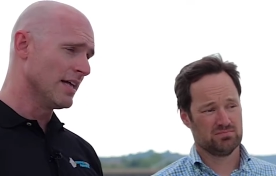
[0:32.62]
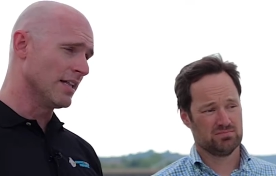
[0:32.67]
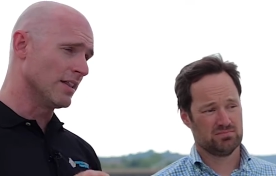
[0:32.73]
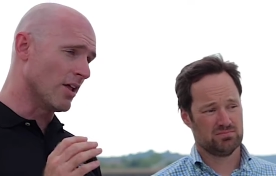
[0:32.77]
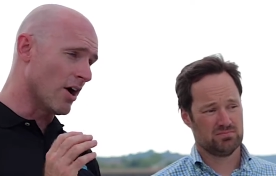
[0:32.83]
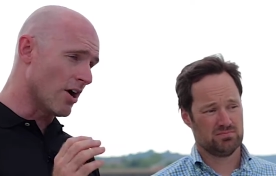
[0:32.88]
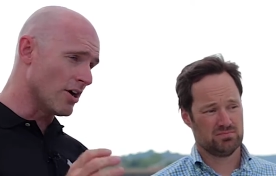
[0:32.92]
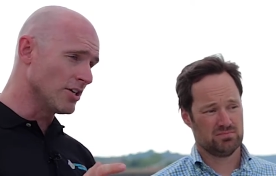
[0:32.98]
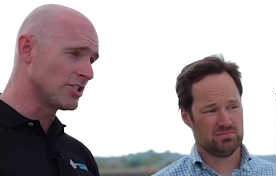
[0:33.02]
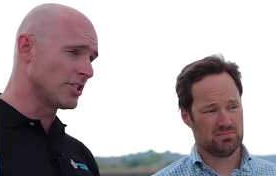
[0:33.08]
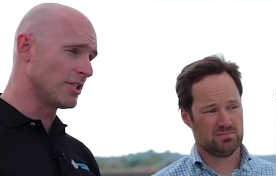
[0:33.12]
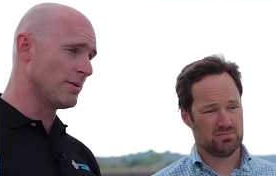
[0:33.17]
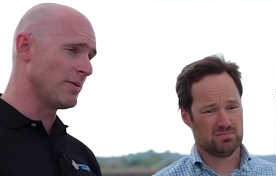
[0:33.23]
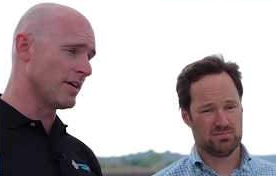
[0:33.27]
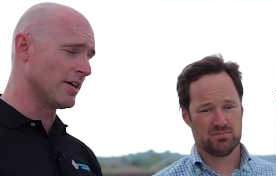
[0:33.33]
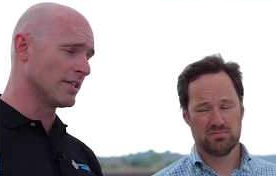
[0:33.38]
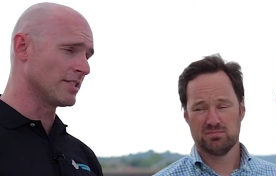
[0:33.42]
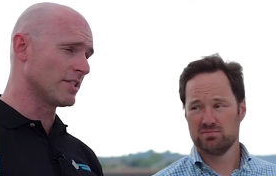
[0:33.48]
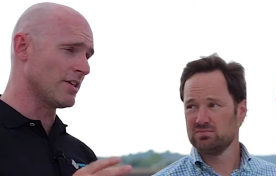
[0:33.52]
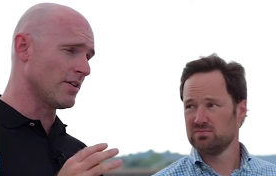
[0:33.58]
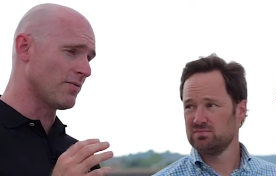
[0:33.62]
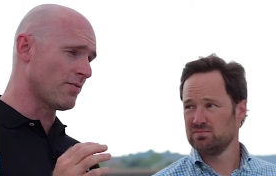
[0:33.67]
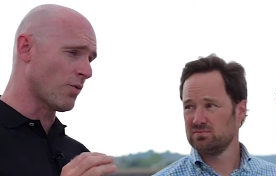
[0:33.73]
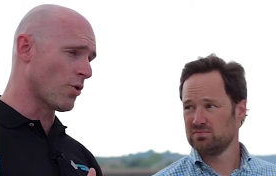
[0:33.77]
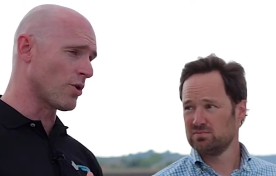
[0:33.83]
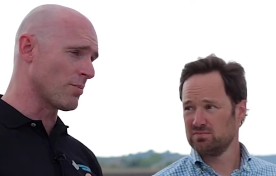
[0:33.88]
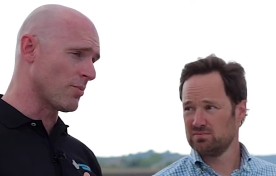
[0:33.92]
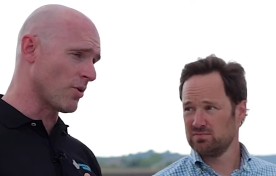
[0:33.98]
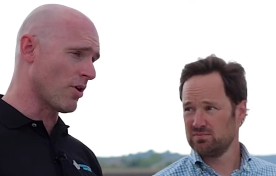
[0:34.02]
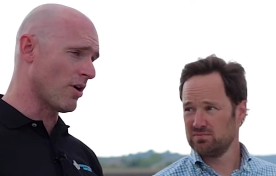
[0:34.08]
Speaker 1: largely because of the
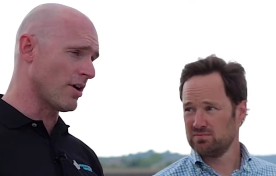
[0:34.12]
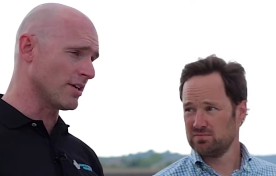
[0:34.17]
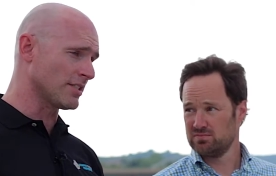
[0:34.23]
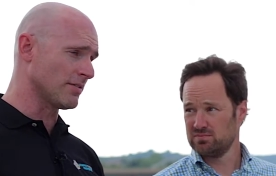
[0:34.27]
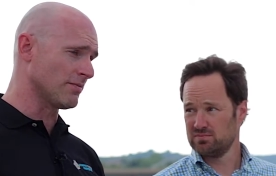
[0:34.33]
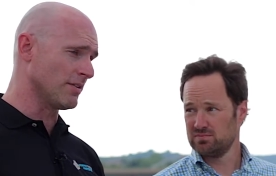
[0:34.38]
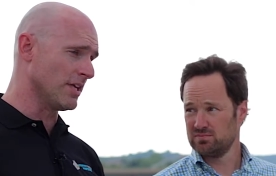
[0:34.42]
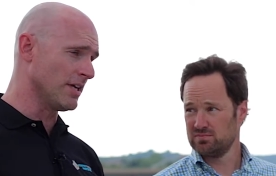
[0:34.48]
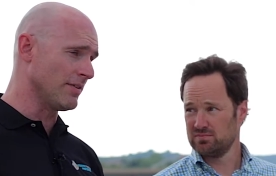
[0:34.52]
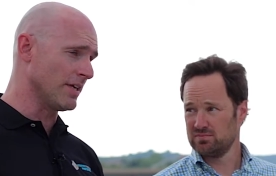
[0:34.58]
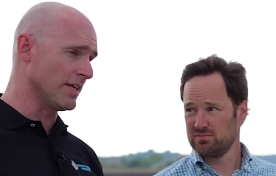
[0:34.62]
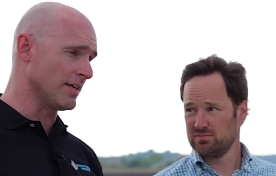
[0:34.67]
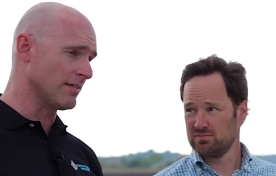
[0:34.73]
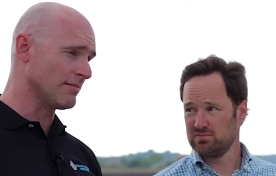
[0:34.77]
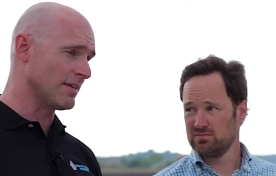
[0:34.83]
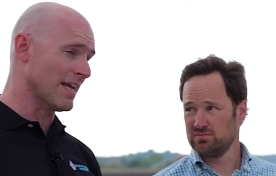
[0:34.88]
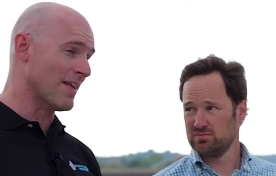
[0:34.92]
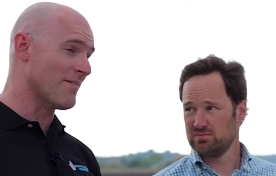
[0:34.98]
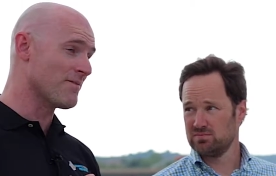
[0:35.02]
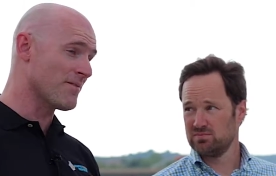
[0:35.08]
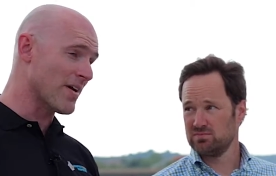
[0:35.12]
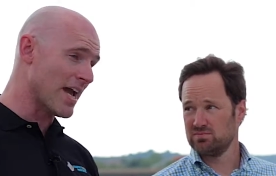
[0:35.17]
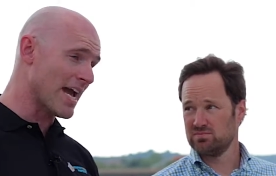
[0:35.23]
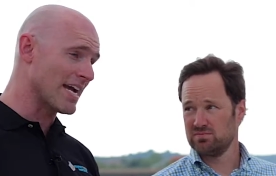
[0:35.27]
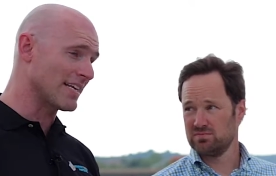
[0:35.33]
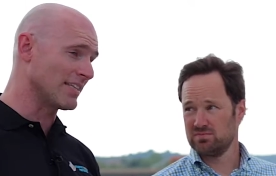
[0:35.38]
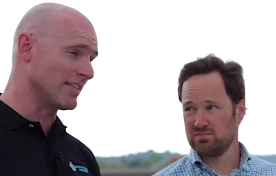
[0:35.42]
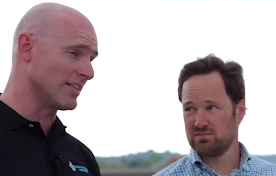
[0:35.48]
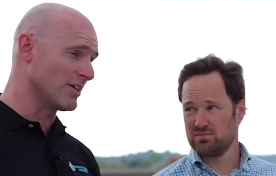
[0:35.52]
affordable cost of living. In fact,